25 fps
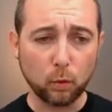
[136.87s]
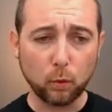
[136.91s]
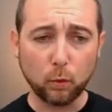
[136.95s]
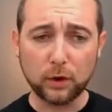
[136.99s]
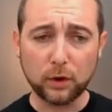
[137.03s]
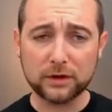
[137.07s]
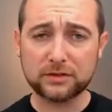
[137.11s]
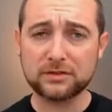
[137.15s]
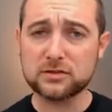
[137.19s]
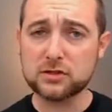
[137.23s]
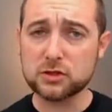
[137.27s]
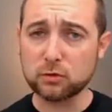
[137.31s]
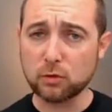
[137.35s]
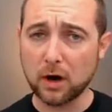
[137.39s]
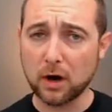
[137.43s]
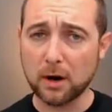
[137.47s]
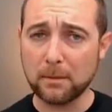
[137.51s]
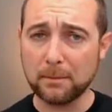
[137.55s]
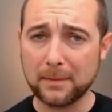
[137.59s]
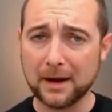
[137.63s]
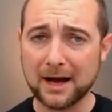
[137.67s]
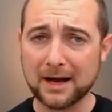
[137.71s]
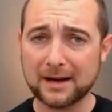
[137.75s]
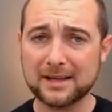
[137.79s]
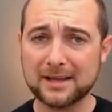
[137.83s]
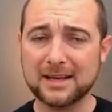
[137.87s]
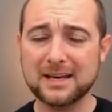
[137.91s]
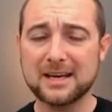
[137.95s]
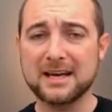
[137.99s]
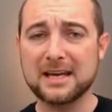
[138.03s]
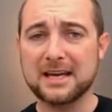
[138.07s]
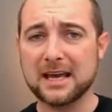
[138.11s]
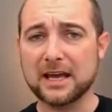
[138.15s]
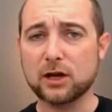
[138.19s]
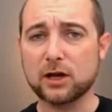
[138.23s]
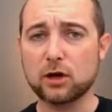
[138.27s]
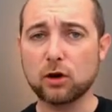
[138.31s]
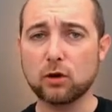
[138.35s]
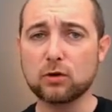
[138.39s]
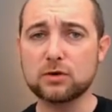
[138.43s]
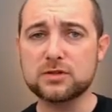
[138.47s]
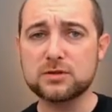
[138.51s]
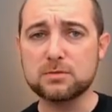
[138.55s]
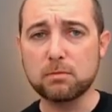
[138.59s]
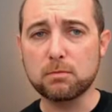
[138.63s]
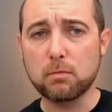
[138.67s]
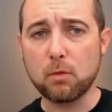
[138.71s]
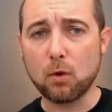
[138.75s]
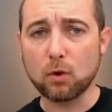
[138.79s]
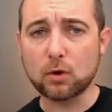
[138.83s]
With Scrumban, it
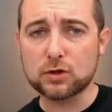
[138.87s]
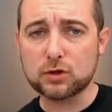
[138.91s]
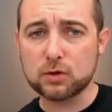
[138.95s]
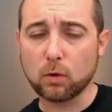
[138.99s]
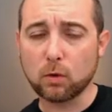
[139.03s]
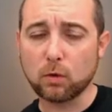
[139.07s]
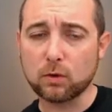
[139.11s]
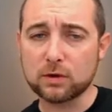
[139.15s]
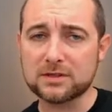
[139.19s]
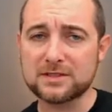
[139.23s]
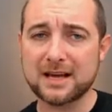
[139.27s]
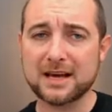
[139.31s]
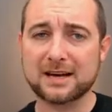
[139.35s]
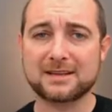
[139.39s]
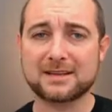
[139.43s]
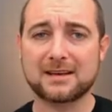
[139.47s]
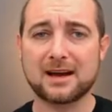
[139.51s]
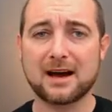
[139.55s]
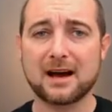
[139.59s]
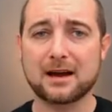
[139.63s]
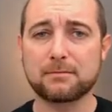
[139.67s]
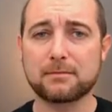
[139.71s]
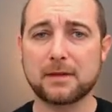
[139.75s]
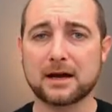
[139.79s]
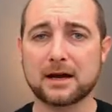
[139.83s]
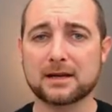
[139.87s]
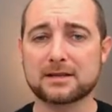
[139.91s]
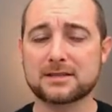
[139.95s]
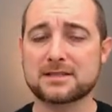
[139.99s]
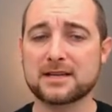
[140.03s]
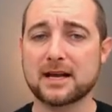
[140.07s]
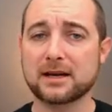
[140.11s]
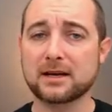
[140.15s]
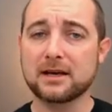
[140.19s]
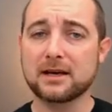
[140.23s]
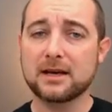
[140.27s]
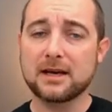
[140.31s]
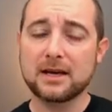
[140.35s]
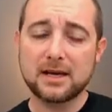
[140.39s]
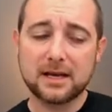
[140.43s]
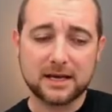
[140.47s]
goes more towards that Kanban side.